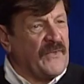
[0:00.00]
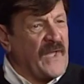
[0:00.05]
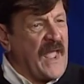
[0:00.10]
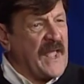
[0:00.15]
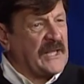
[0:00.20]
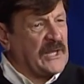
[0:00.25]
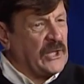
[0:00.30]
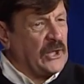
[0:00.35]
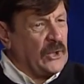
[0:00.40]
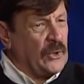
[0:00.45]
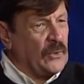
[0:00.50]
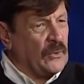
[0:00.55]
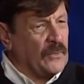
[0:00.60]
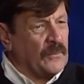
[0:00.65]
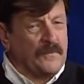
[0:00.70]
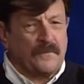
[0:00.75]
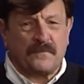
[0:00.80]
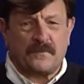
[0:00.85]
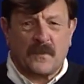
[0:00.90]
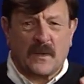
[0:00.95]
Thank you
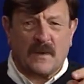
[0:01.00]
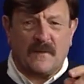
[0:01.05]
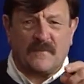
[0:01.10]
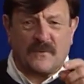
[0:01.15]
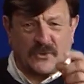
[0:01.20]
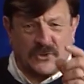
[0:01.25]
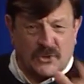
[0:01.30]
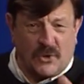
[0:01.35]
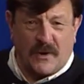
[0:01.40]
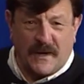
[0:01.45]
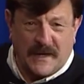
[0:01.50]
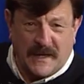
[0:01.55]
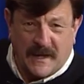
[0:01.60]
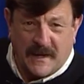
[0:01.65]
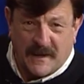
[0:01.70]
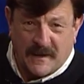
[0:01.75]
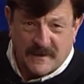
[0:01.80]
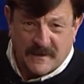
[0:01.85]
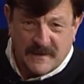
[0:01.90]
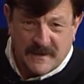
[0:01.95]
for joining
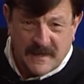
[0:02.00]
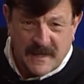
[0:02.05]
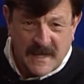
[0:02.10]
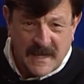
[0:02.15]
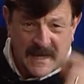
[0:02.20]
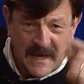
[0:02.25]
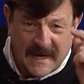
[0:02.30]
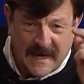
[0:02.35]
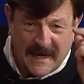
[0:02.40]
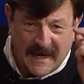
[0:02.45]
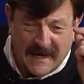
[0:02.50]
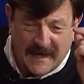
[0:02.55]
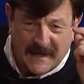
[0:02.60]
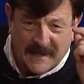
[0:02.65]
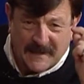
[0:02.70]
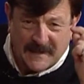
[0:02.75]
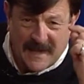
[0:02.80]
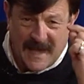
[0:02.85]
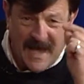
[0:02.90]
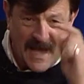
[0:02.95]
us. It
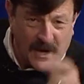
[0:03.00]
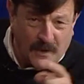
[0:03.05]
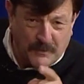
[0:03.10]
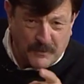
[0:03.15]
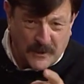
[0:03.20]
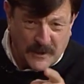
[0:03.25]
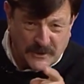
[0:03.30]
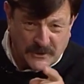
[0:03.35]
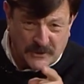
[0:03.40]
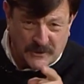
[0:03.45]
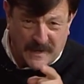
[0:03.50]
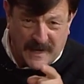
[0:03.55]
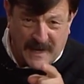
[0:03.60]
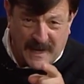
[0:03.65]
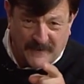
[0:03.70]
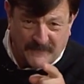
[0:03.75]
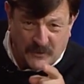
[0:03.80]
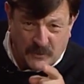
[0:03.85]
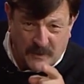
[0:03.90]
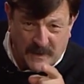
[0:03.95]
is our pleasure to
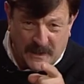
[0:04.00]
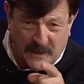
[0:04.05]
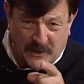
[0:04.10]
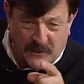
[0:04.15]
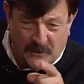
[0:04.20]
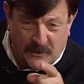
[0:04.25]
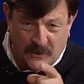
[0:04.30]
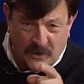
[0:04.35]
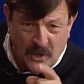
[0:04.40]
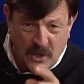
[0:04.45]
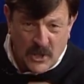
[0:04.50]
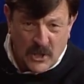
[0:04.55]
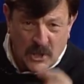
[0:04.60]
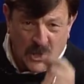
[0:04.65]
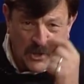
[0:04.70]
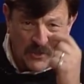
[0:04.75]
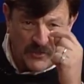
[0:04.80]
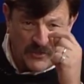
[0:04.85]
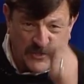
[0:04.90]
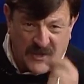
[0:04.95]
have you here.
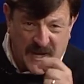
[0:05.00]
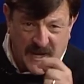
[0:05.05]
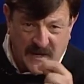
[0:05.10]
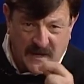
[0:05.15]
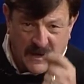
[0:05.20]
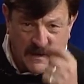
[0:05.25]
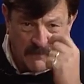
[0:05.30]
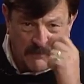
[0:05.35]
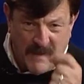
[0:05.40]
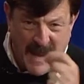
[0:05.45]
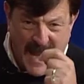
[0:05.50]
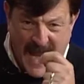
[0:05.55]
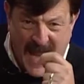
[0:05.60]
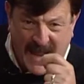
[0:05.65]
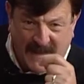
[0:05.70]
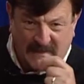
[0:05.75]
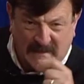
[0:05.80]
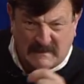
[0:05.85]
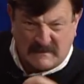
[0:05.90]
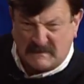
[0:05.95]
Think
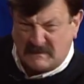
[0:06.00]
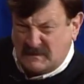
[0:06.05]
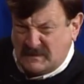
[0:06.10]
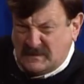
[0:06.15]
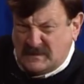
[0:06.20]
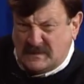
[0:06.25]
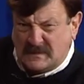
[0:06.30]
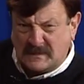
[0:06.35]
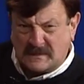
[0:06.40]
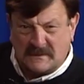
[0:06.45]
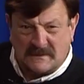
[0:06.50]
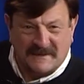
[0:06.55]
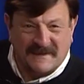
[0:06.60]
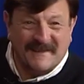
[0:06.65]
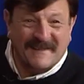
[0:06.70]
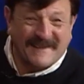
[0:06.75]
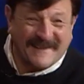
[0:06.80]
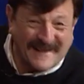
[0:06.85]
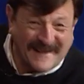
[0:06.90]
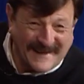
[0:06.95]
math. Ugh.
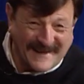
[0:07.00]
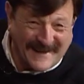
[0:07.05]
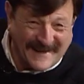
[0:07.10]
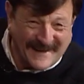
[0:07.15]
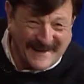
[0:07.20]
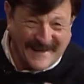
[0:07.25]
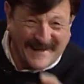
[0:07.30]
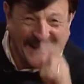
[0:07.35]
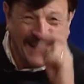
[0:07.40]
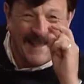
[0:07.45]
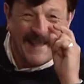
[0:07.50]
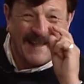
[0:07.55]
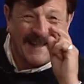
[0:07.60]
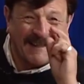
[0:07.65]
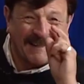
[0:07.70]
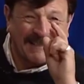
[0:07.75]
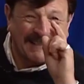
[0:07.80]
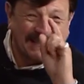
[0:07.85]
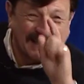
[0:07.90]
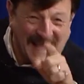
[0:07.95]

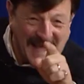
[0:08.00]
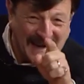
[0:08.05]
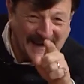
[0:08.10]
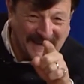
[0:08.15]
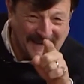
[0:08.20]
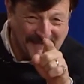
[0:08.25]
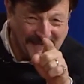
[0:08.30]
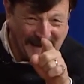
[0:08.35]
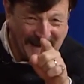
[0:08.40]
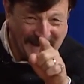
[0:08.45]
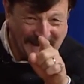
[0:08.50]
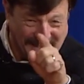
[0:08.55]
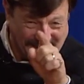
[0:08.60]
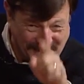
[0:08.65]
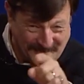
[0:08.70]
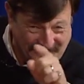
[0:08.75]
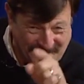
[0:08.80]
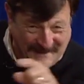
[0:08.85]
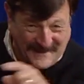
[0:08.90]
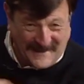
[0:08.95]
It's not as bad as
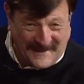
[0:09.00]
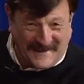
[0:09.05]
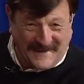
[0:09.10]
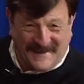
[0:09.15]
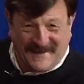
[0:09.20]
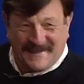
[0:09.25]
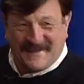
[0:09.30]
you think.